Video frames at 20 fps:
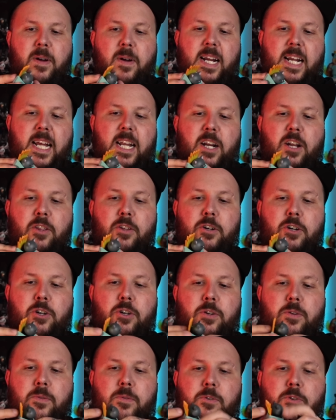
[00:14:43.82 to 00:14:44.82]
I got another
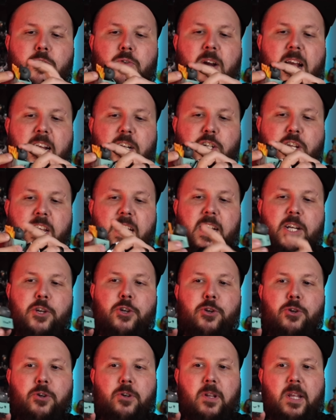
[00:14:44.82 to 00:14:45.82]
trash can
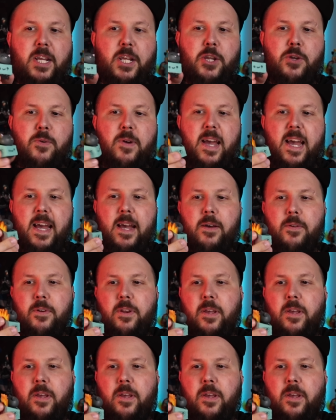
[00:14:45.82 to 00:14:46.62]
dude like you had.